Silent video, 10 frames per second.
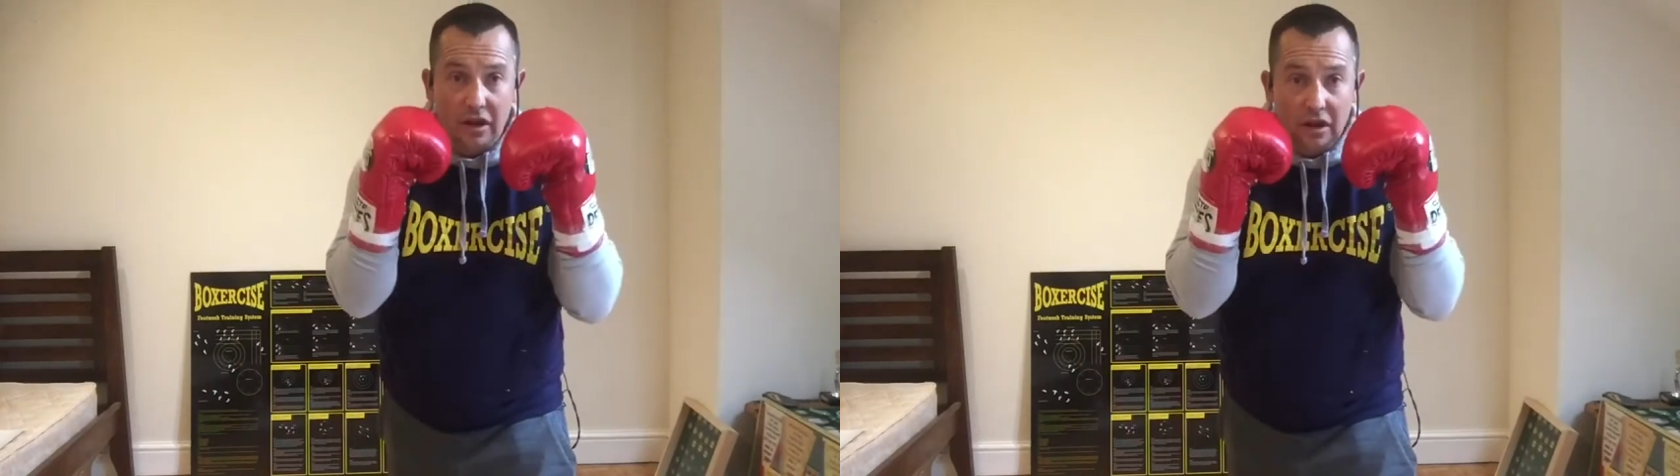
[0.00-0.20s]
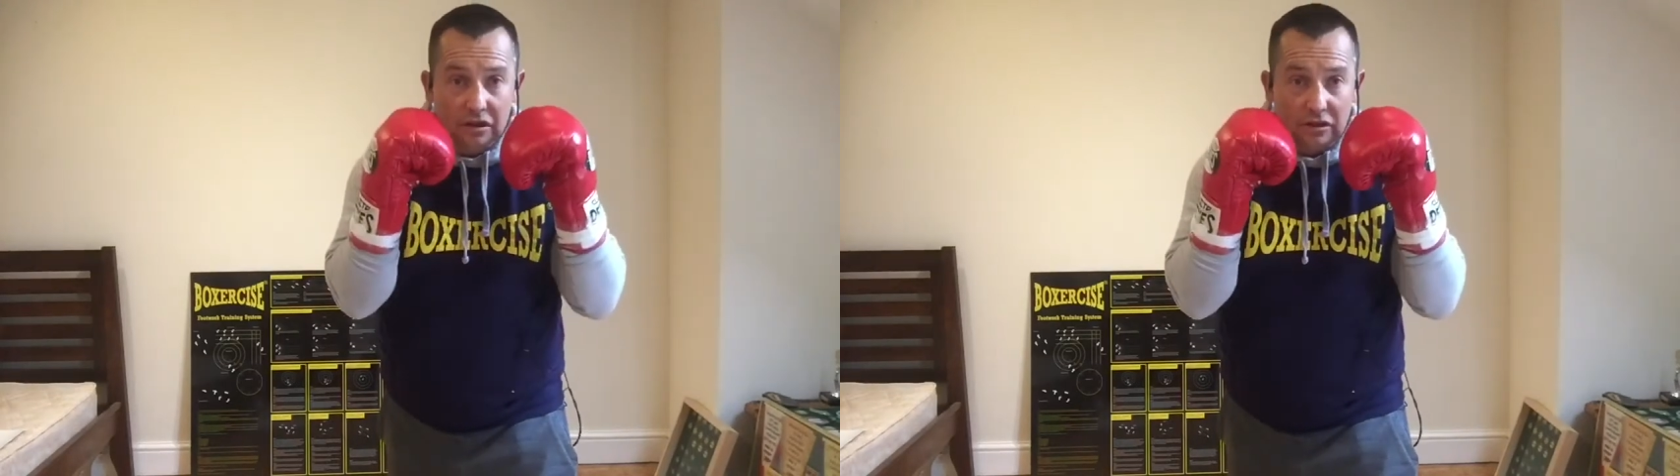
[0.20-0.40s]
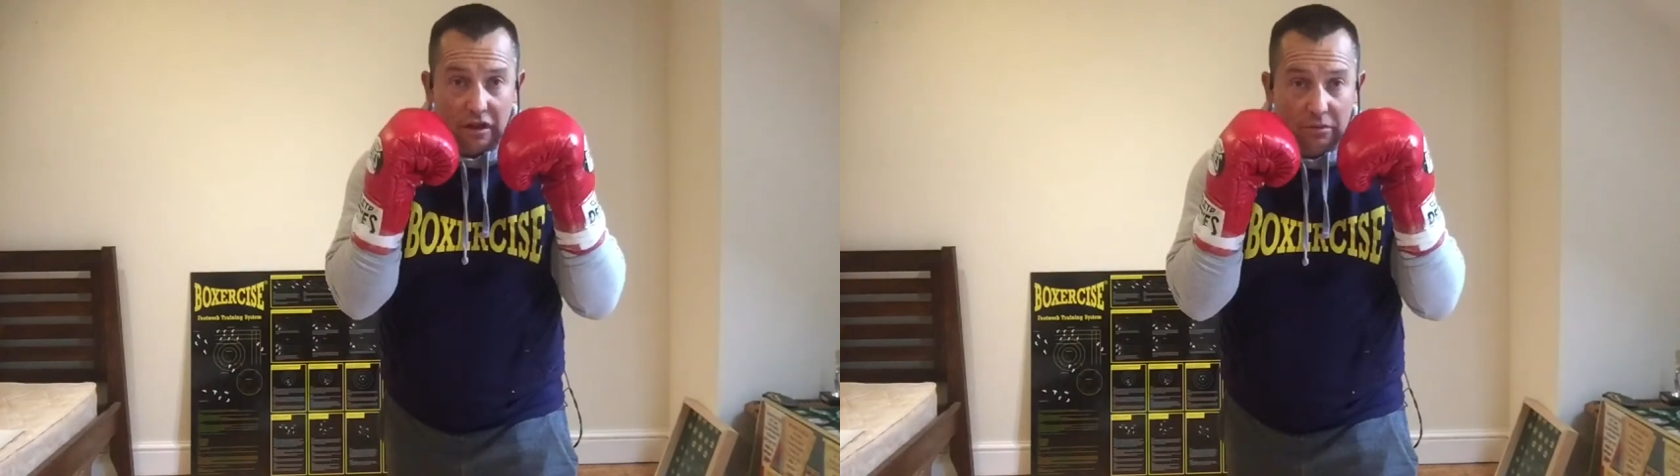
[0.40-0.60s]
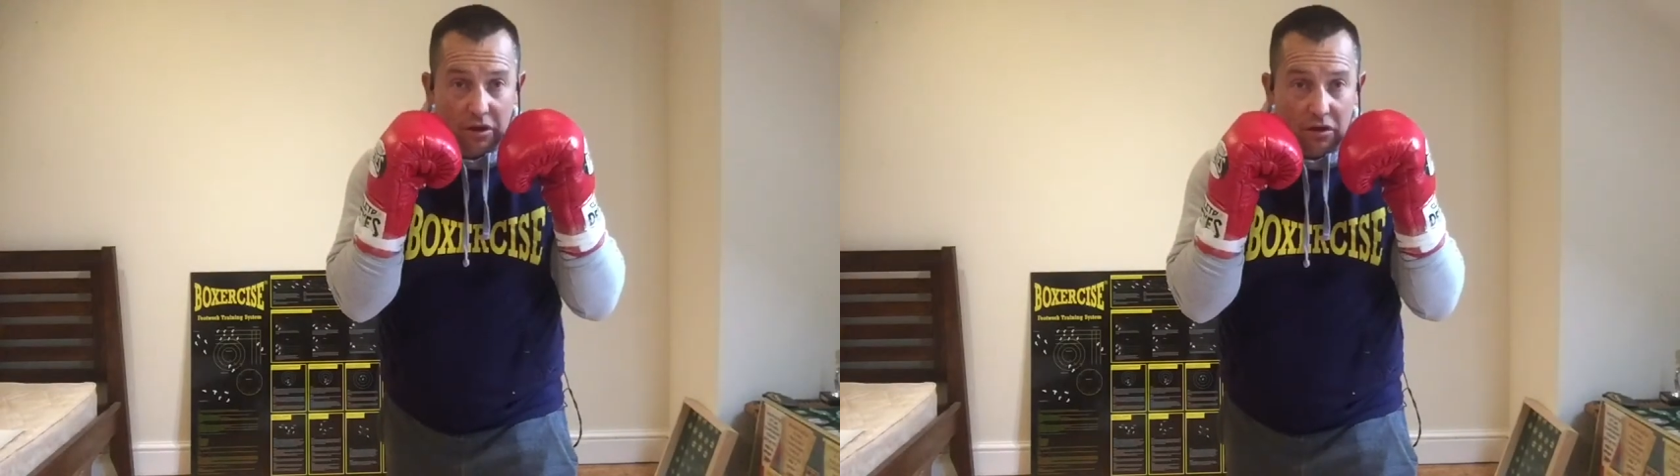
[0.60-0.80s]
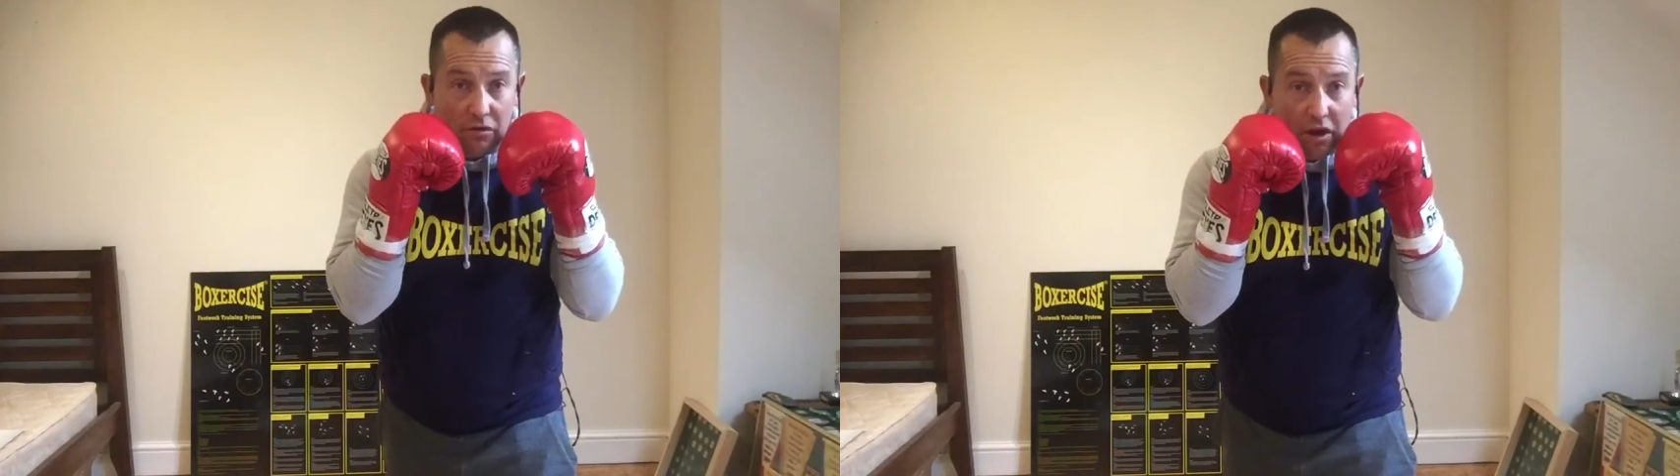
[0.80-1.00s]
So here we
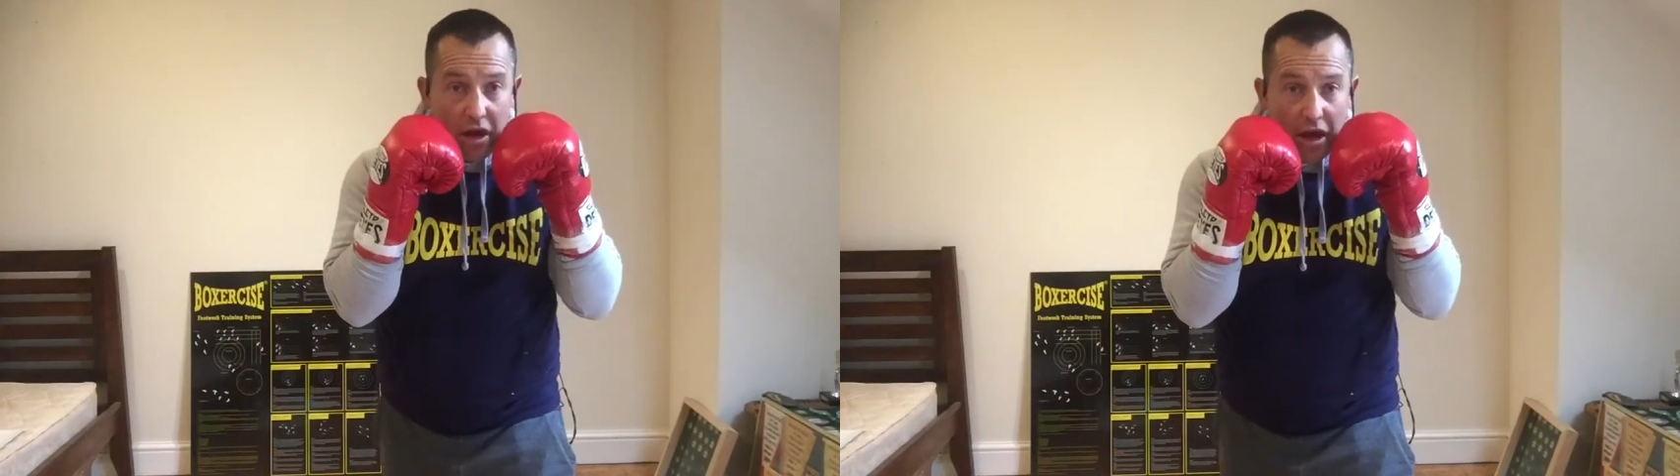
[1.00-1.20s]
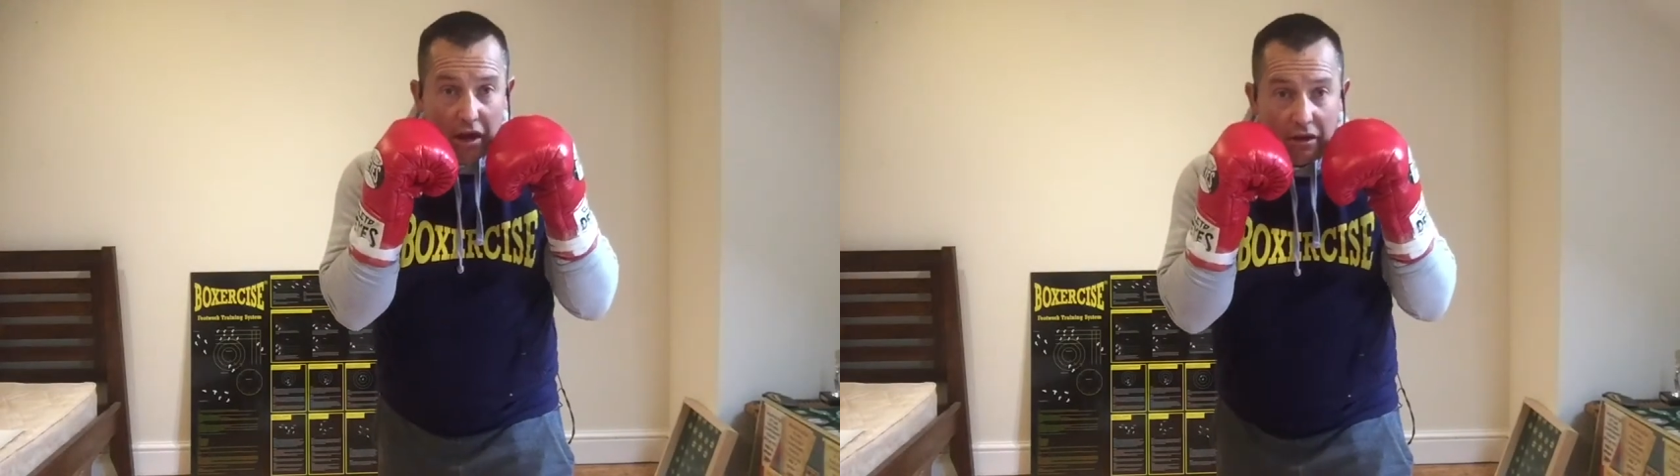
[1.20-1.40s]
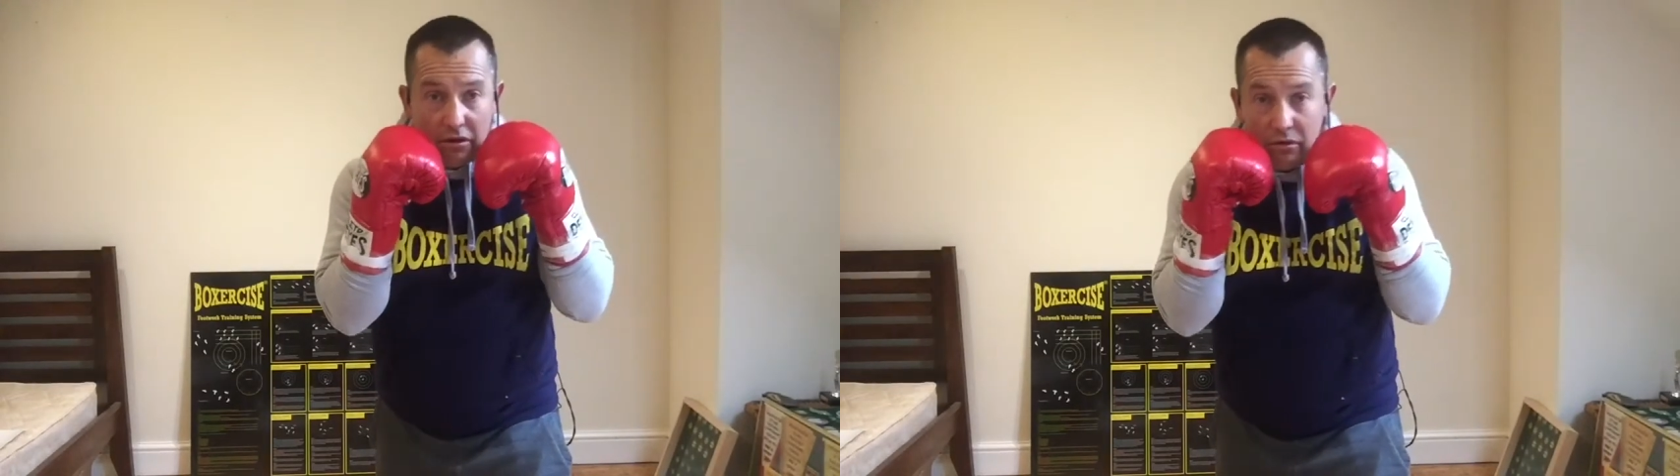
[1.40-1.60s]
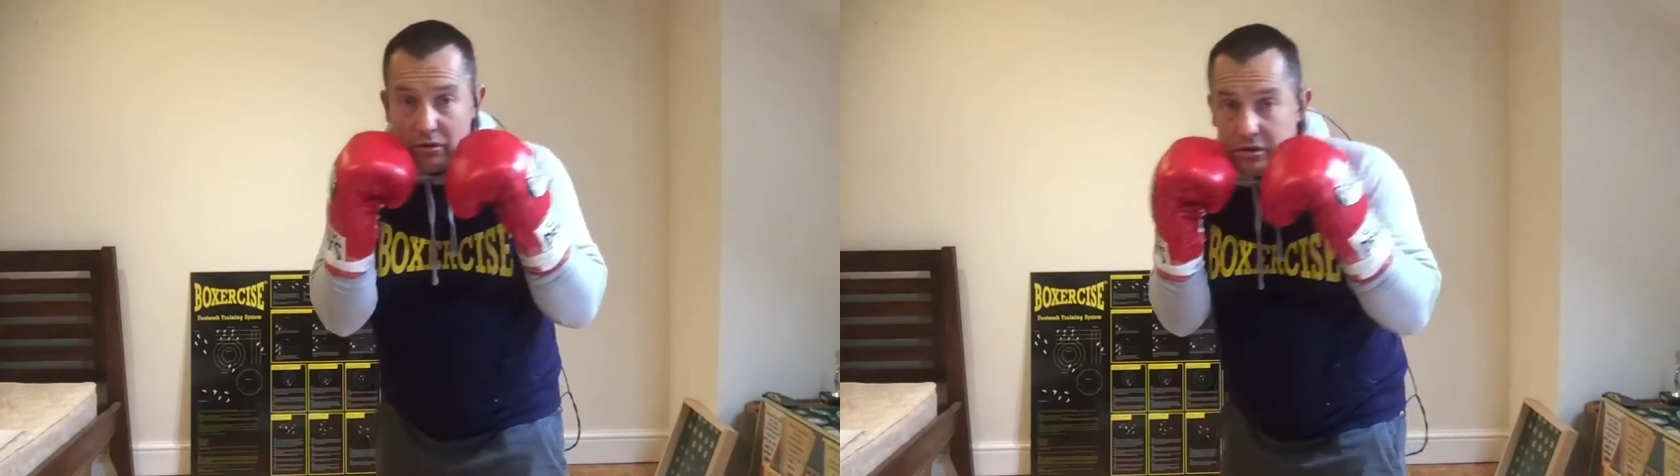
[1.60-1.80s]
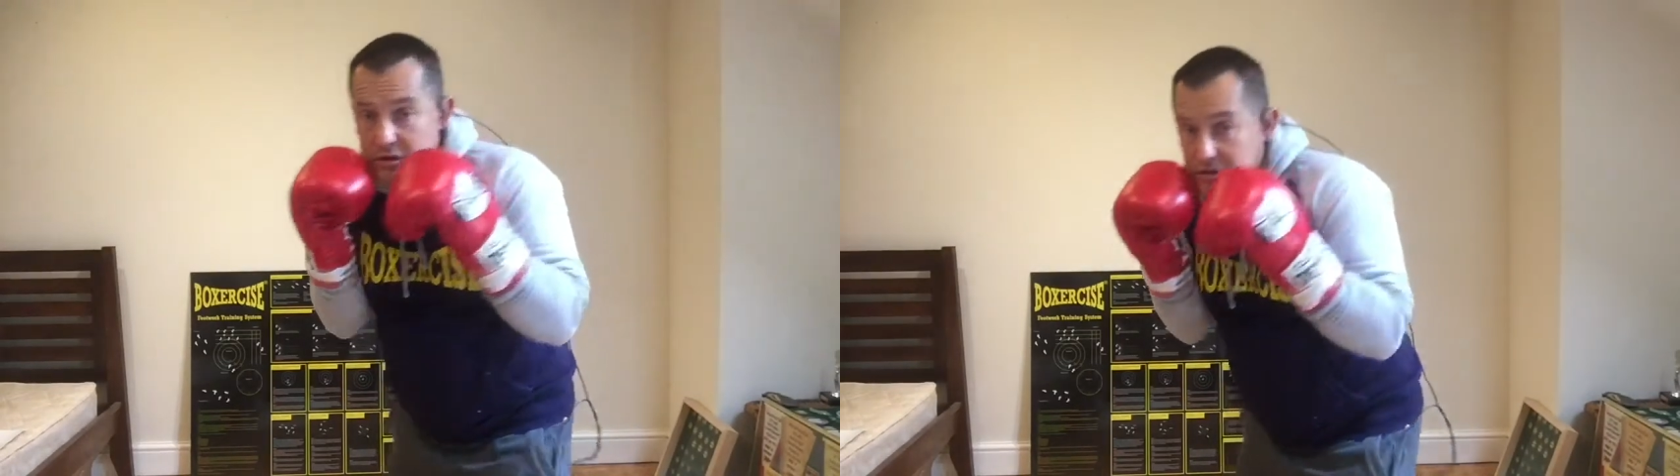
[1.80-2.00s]
go. I go
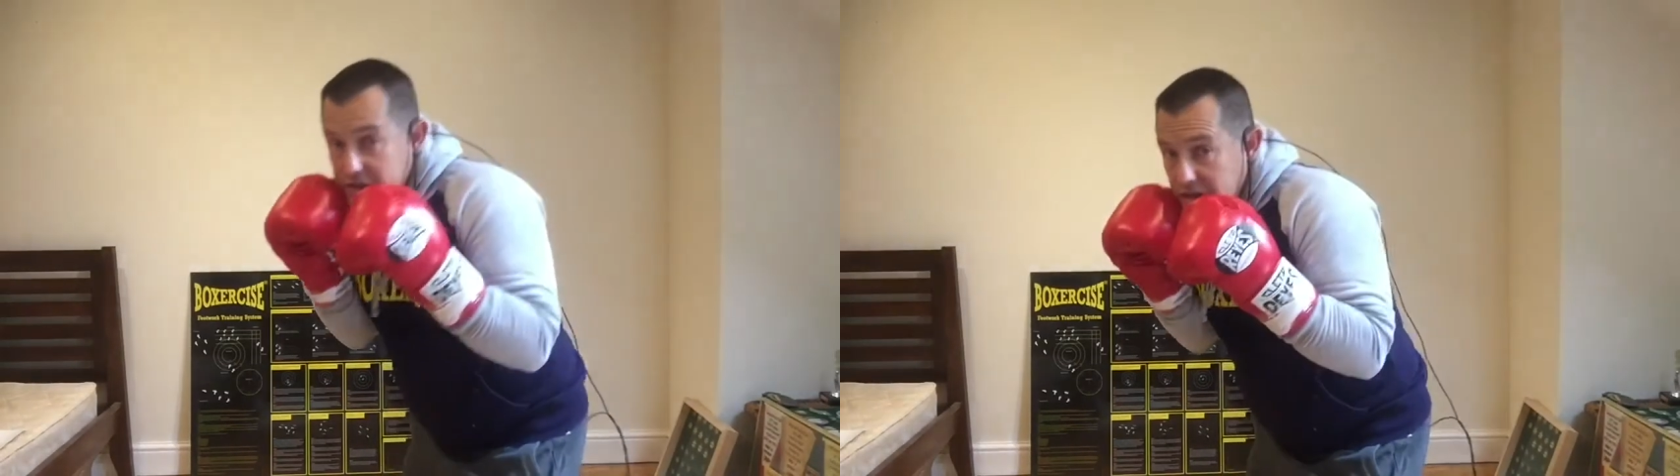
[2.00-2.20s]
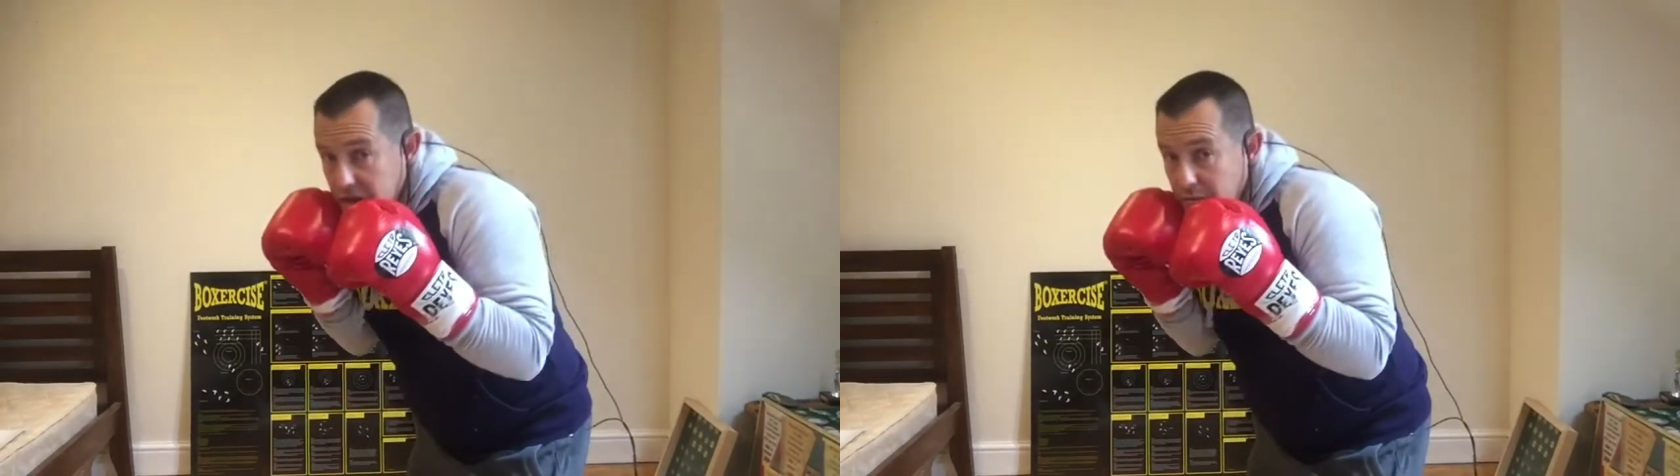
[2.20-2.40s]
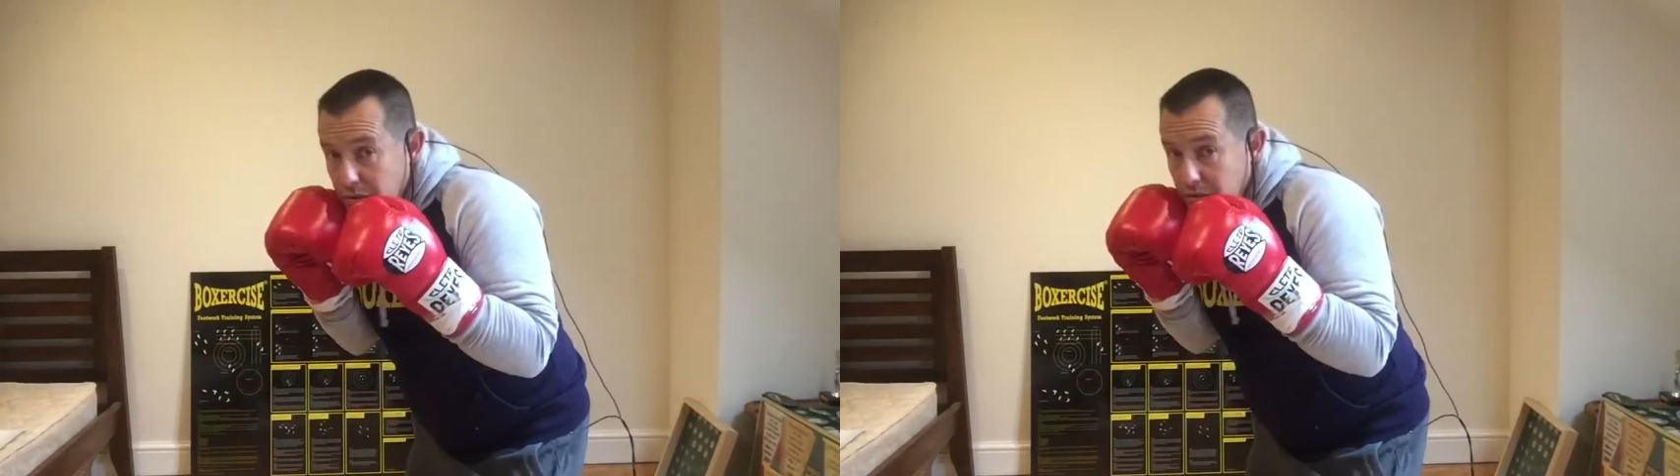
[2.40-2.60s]
slip,